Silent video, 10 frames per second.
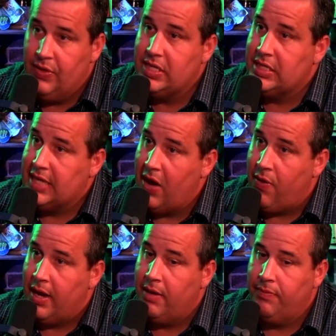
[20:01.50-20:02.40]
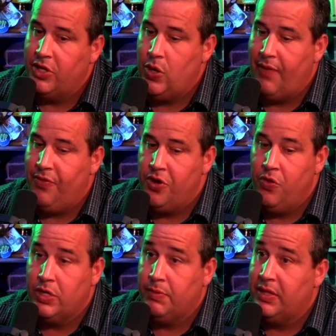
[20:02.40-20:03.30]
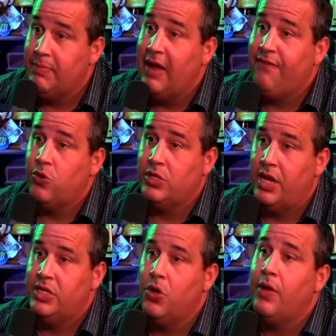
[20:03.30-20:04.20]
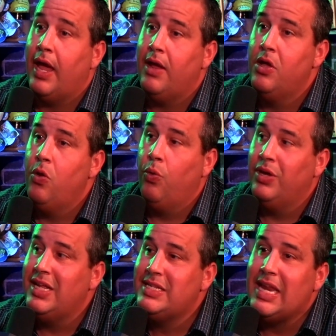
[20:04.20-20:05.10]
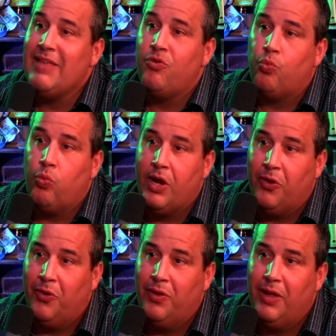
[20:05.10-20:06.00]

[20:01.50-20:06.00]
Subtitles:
this is scary that you have to do this, but my first thought is, okay, well, is that even real?